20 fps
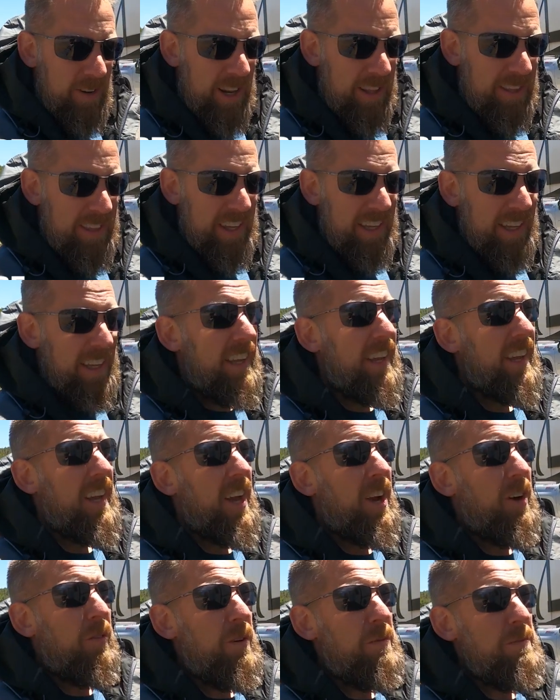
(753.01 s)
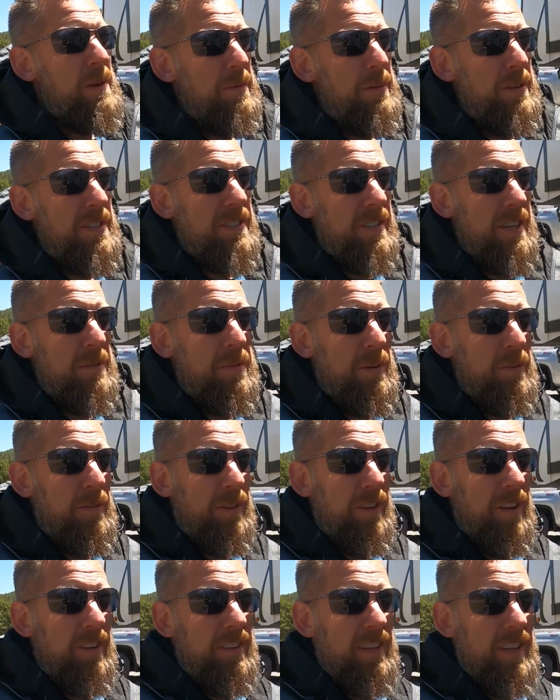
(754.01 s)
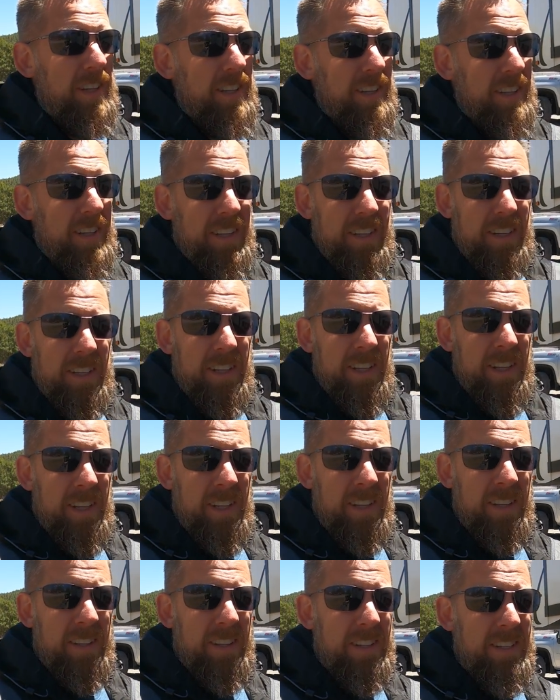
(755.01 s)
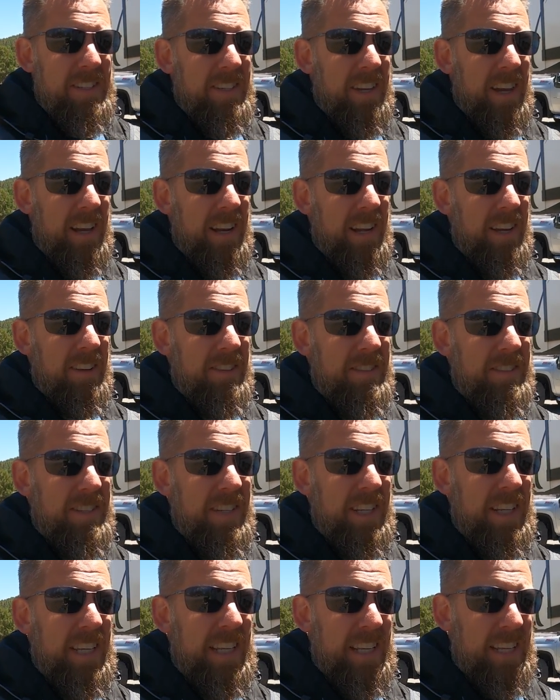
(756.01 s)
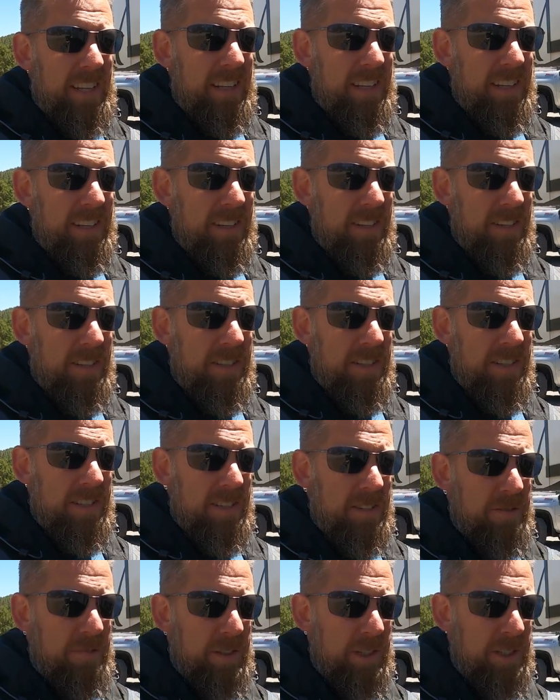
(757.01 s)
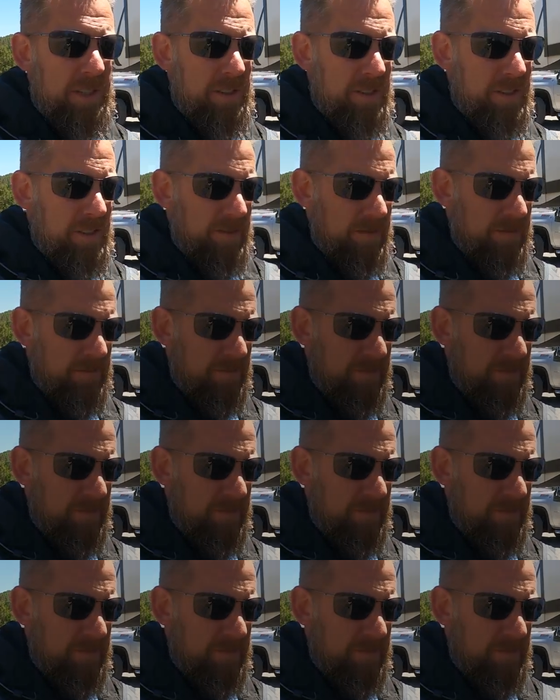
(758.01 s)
And I think we may be sleeping with all the slide outs in, just to be sure.